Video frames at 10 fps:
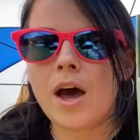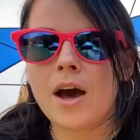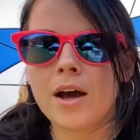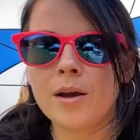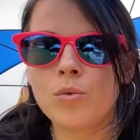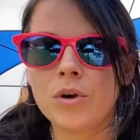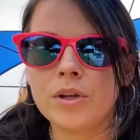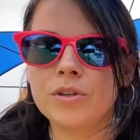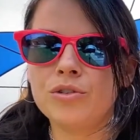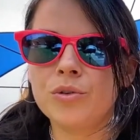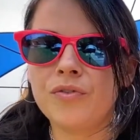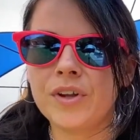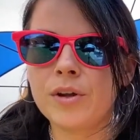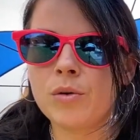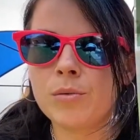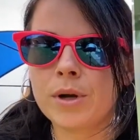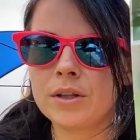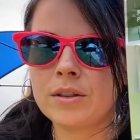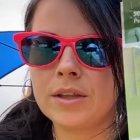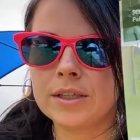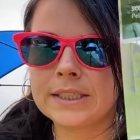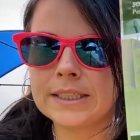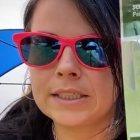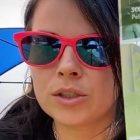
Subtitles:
I wanted to do a video about this